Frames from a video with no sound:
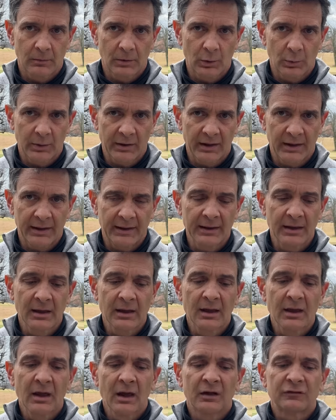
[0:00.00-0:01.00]
Okay,
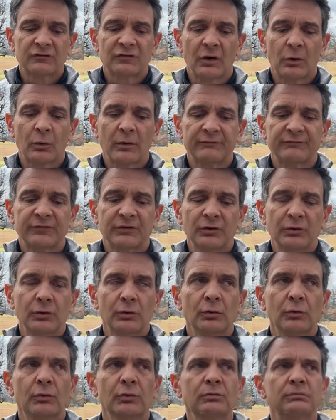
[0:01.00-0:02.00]
so if
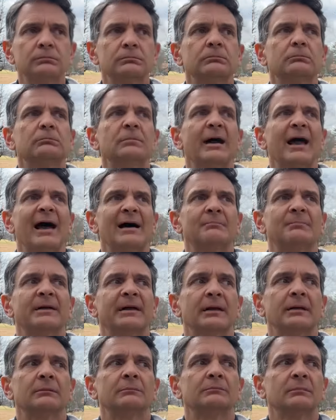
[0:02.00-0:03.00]
you have
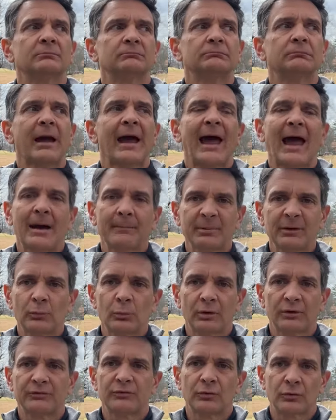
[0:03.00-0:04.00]
been happy
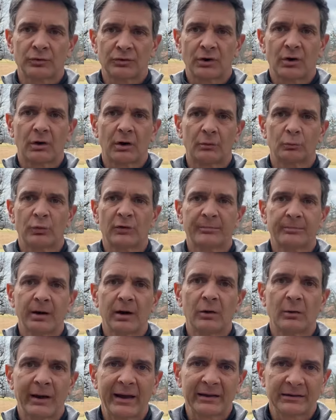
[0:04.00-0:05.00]
with your yard with
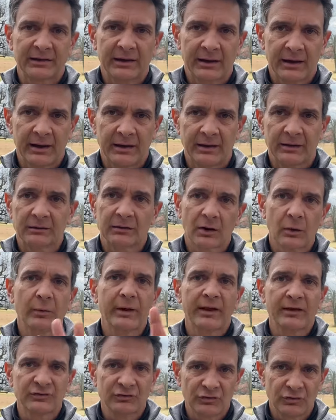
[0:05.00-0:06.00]
Poa annua in it, go
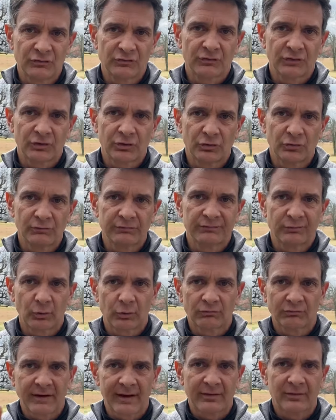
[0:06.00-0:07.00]
ahead and use the
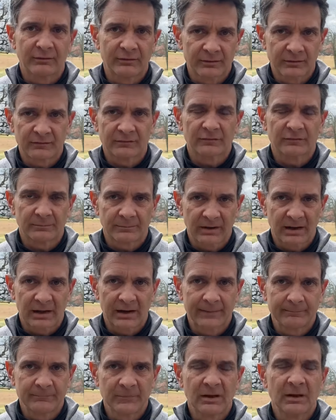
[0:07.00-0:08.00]
Q4 rather than the
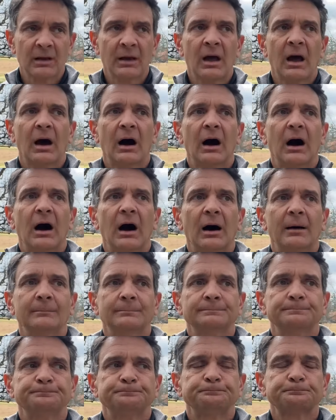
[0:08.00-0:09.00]
Sublime
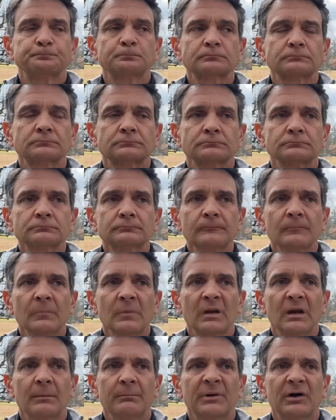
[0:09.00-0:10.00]
um,
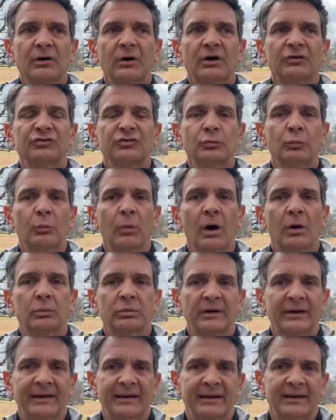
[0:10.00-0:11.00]
because you won't
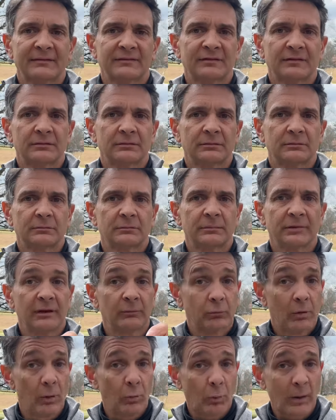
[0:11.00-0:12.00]
get, it
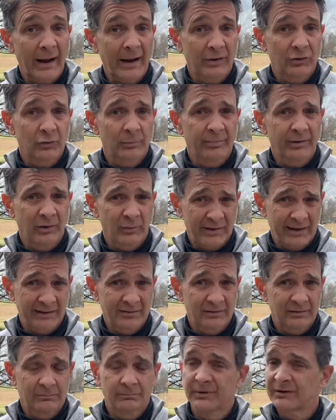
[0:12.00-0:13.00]
won't whack your Poa
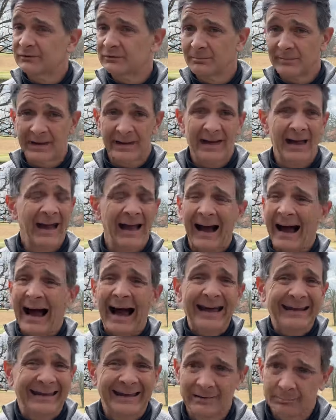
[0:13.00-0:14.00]
annua. But you may,
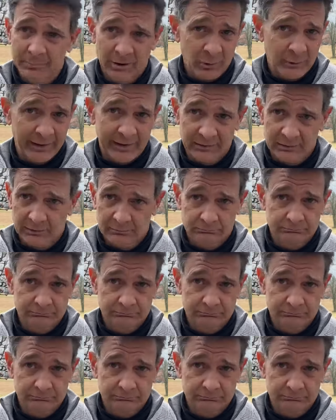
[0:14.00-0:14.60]
I hate Poa annua.